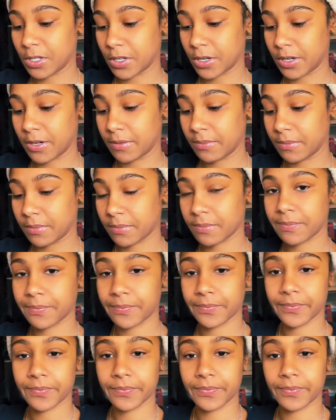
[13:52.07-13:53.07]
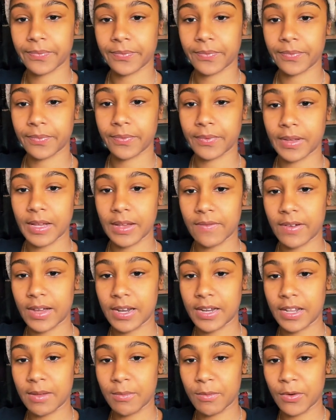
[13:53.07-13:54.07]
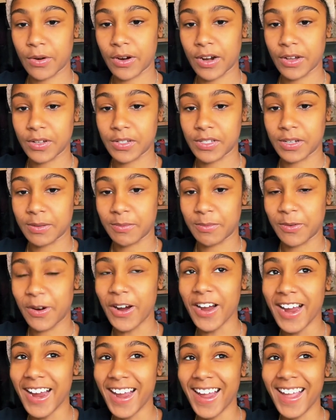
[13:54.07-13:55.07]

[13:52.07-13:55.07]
the screen. If I need more, I'll send more.